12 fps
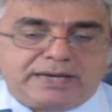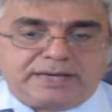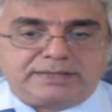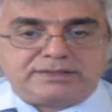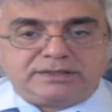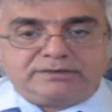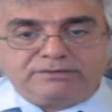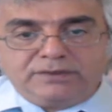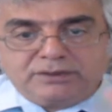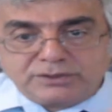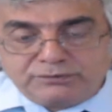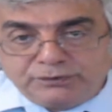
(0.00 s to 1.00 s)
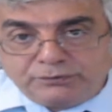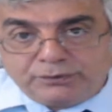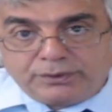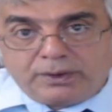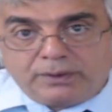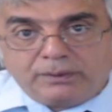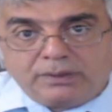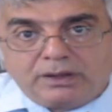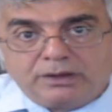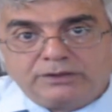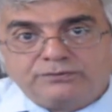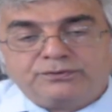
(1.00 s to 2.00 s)
as a philosophy for our
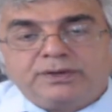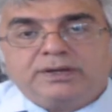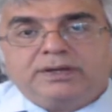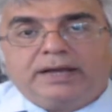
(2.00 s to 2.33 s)
life,